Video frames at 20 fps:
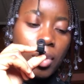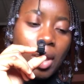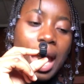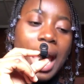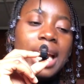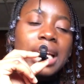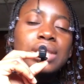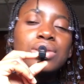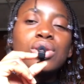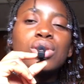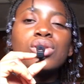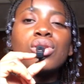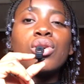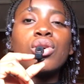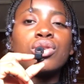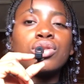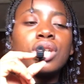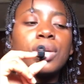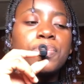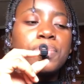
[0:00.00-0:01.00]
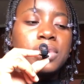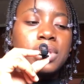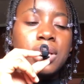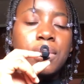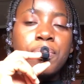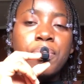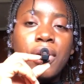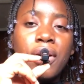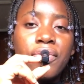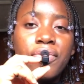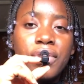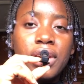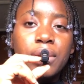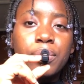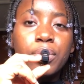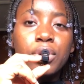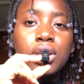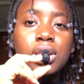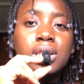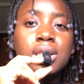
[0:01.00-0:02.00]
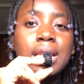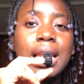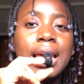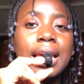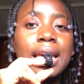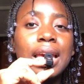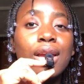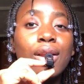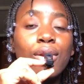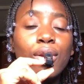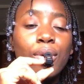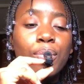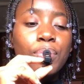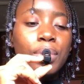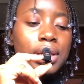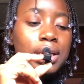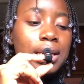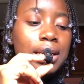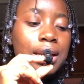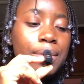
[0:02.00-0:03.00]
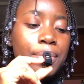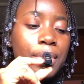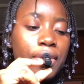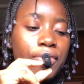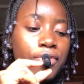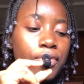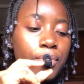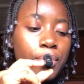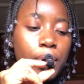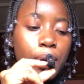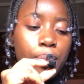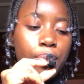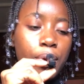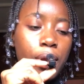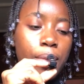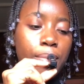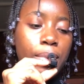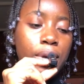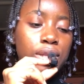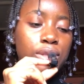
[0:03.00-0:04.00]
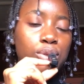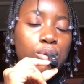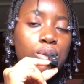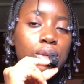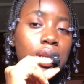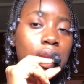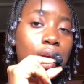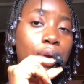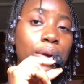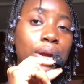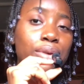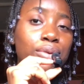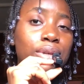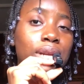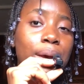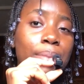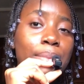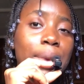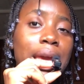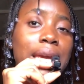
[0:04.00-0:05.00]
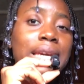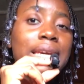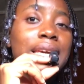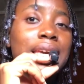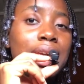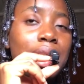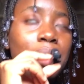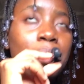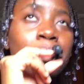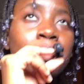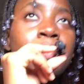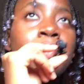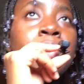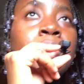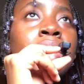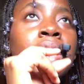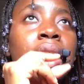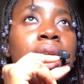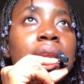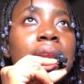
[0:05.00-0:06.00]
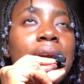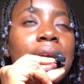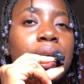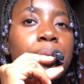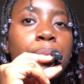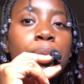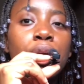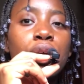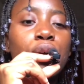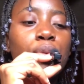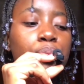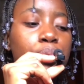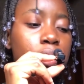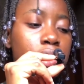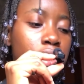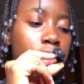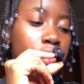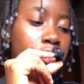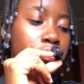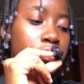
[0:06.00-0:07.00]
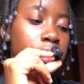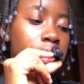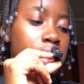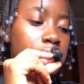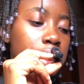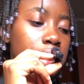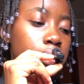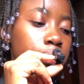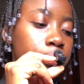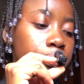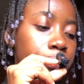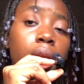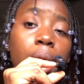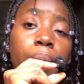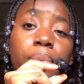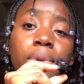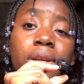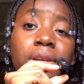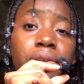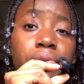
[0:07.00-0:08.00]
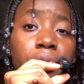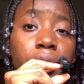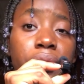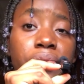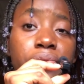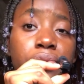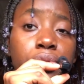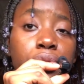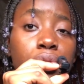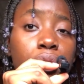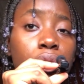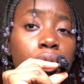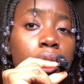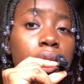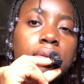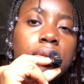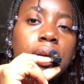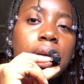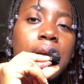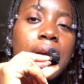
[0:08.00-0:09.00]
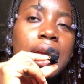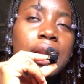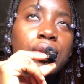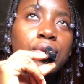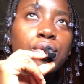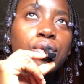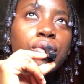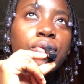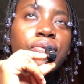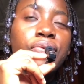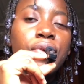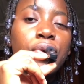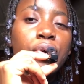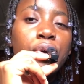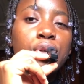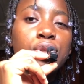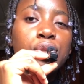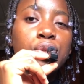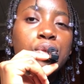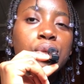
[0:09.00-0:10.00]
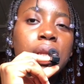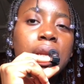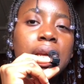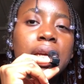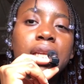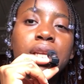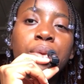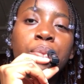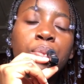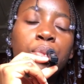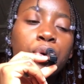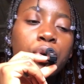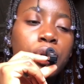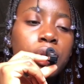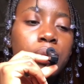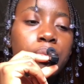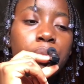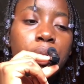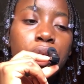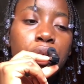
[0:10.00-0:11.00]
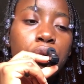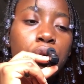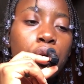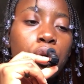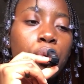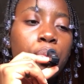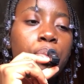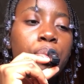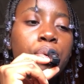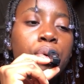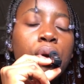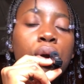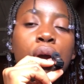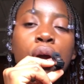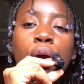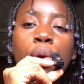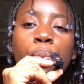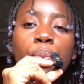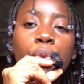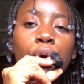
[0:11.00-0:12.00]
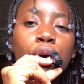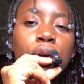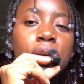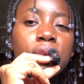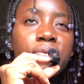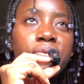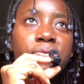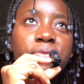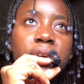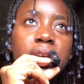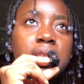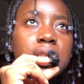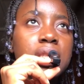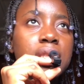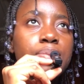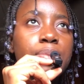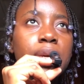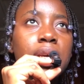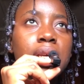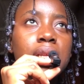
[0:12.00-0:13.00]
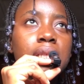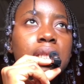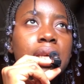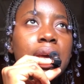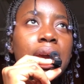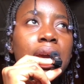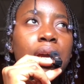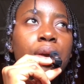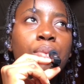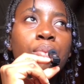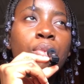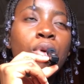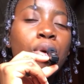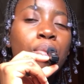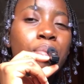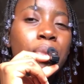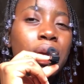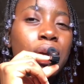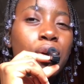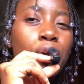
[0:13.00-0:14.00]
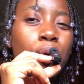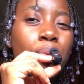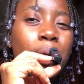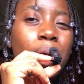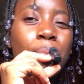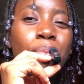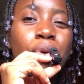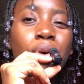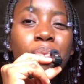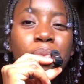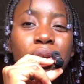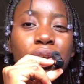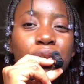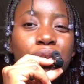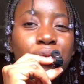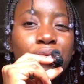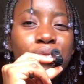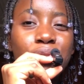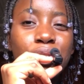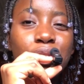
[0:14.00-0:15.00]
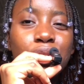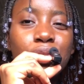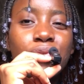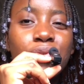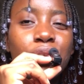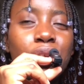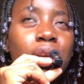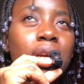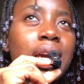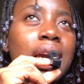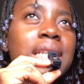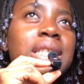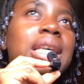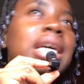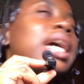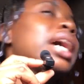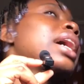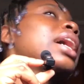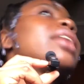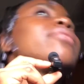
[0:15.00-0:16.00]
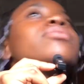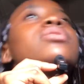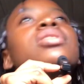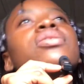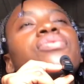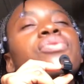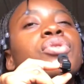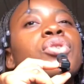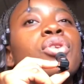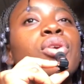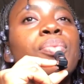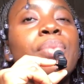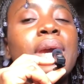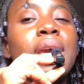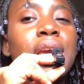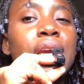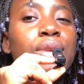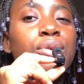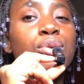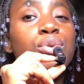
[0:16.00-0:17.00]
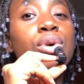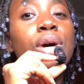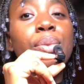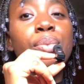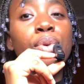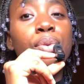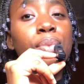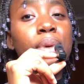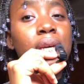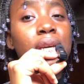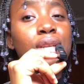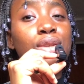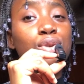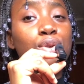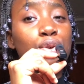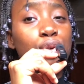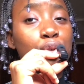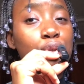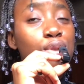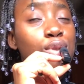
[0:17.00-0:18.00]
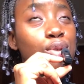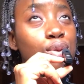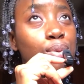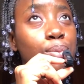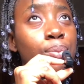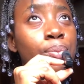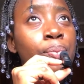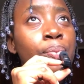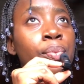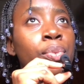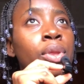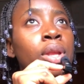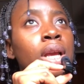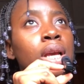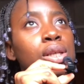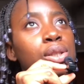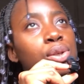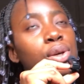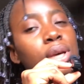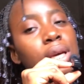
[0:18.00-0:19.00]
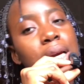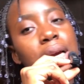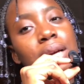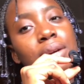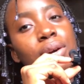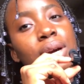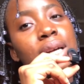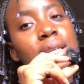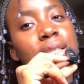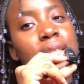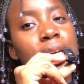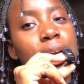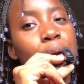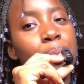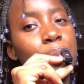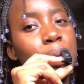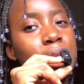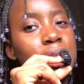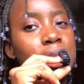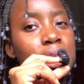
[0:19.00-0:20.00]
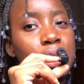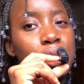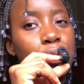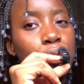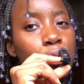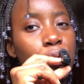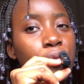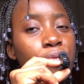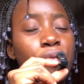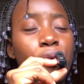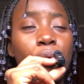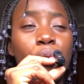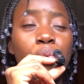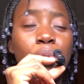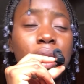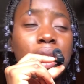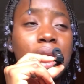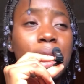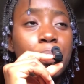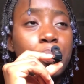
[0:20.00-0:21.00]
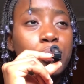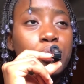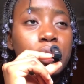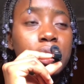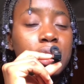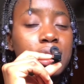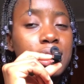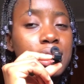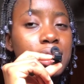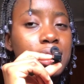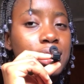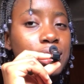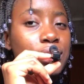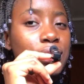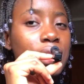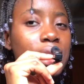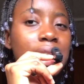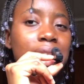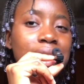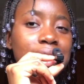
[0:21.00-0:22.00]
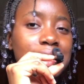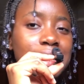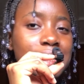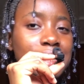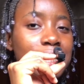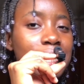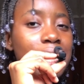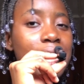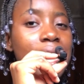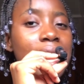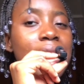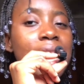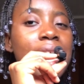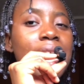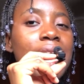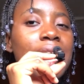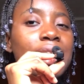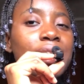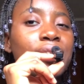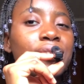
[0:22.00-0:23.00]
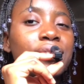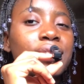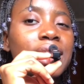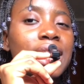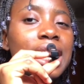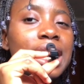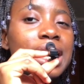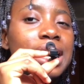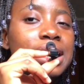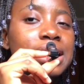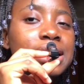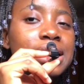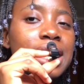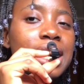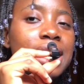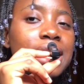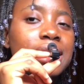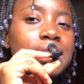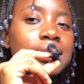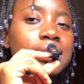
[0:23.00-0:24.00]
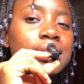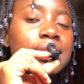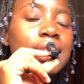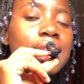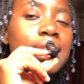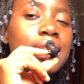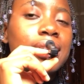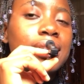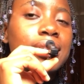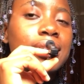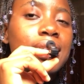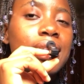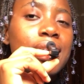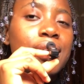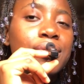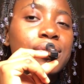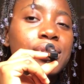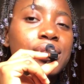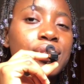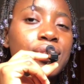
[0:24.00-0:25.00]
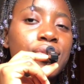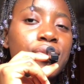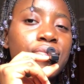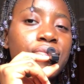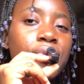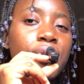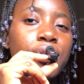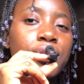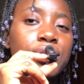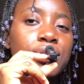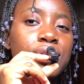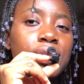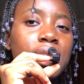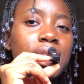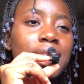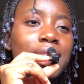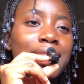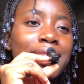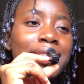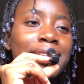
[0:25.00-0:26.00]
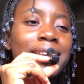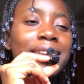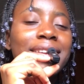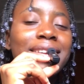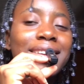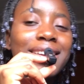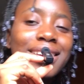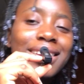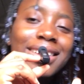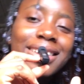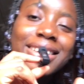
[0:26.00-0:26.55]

Like it's not 100% perfect, but it's like a lot better than my former primer. So now I know that my game in like makeup is increasing. I'm really grateful to God. I look forward to learning more in makeup, more investments, like more makeup and more makeup videos for you guys. Like I have this video in my head, although I'm not making it on YouTube, so you can go and check out my TikTok for when I post it, so you can see. I love you guys, and yeah, I'll see you very soon again.